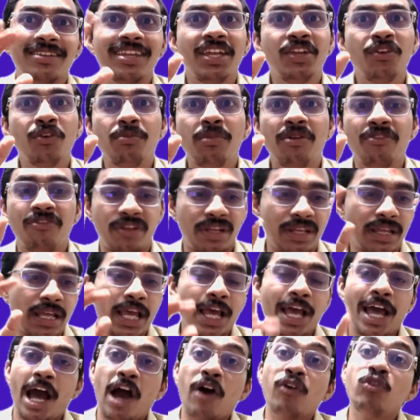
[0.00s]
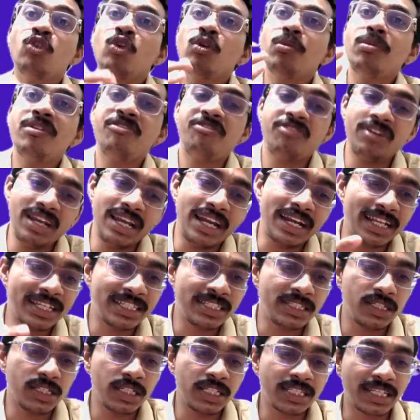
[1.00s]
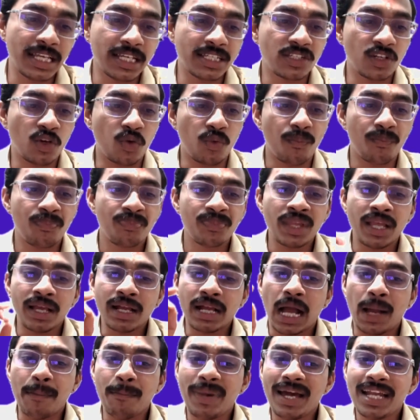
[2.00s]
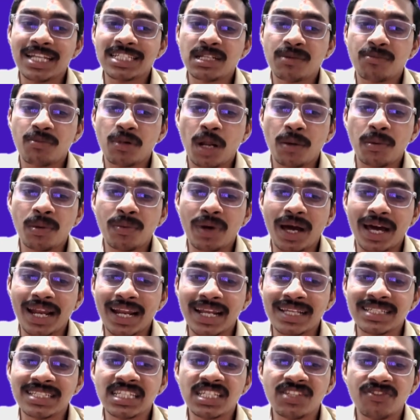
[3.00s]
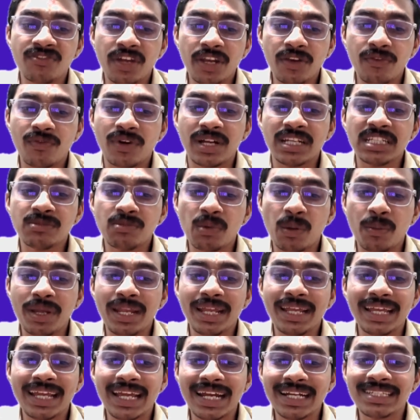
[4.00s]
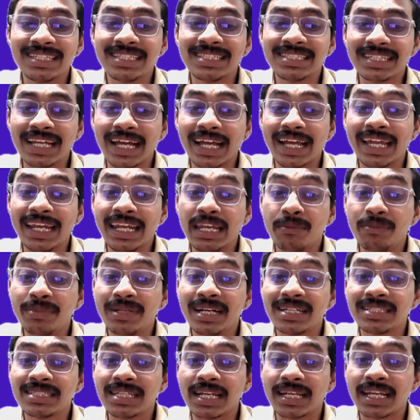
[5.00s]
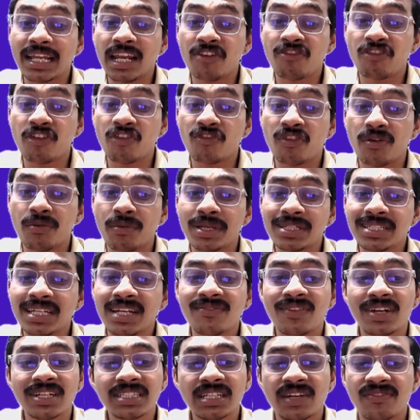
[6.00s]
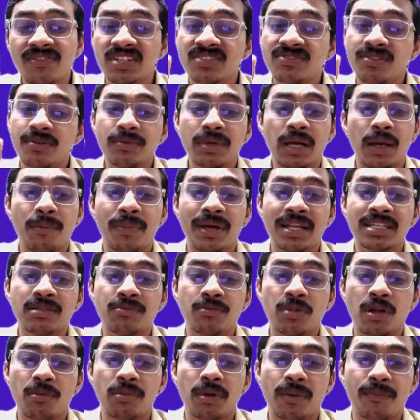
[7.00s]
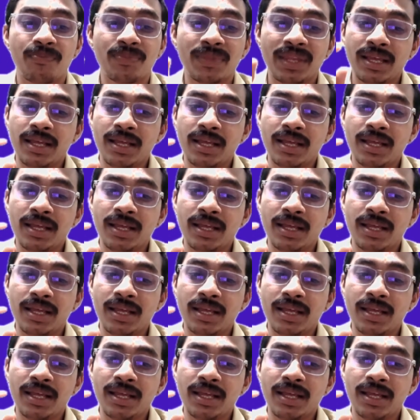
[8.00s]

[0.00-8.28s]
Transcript: then you'll be free. How you will be free? Let us discuss now. Comparison problem arises when one's memory gets stuck in limited circle of information, one suffers comparison problem.